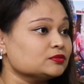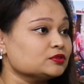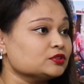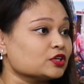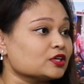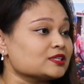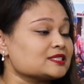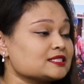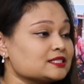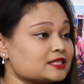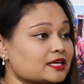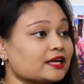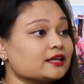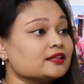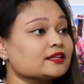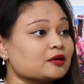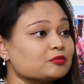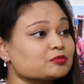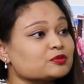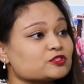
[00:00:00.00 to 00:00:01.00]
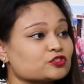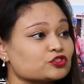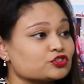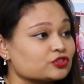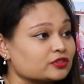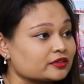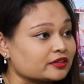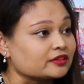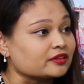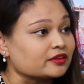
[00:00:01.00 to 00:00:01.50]
not stay in that
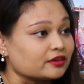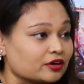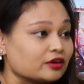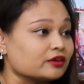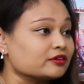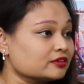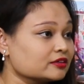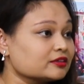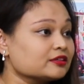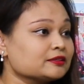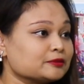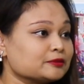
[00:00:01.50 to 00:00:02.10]
position that they are.